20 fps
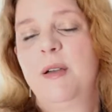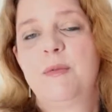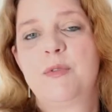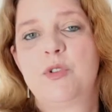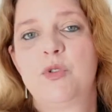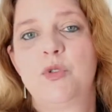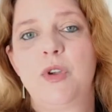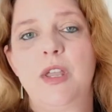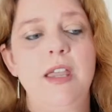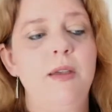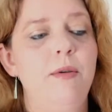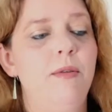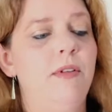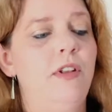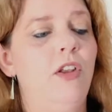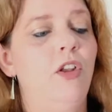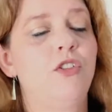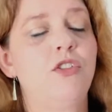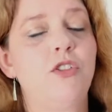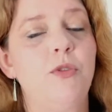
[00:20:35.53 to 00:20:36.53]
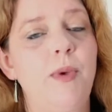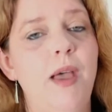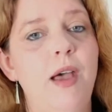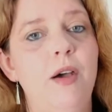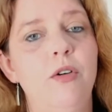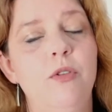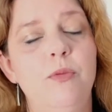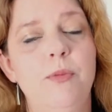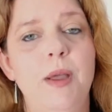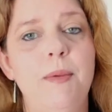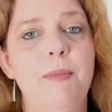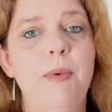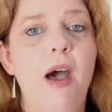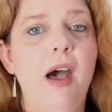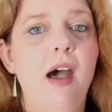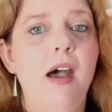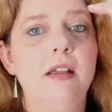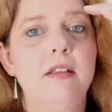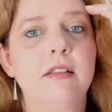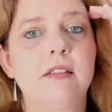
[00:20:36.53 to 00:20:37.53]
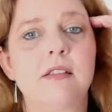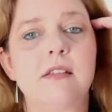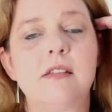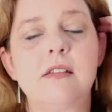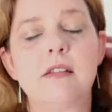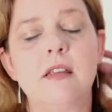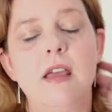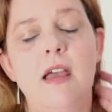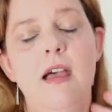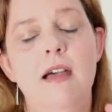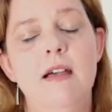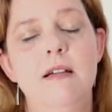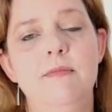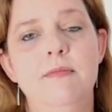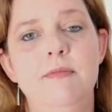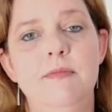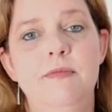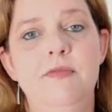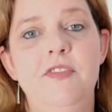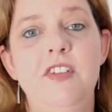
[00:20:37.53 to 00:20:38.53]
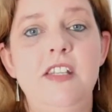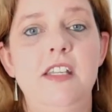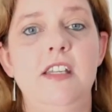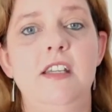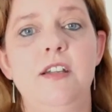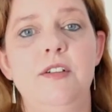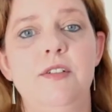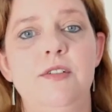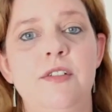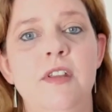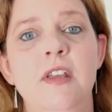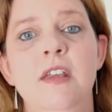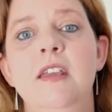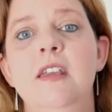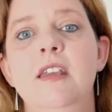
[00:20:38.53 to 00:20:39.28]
talking a lot about all my past videos,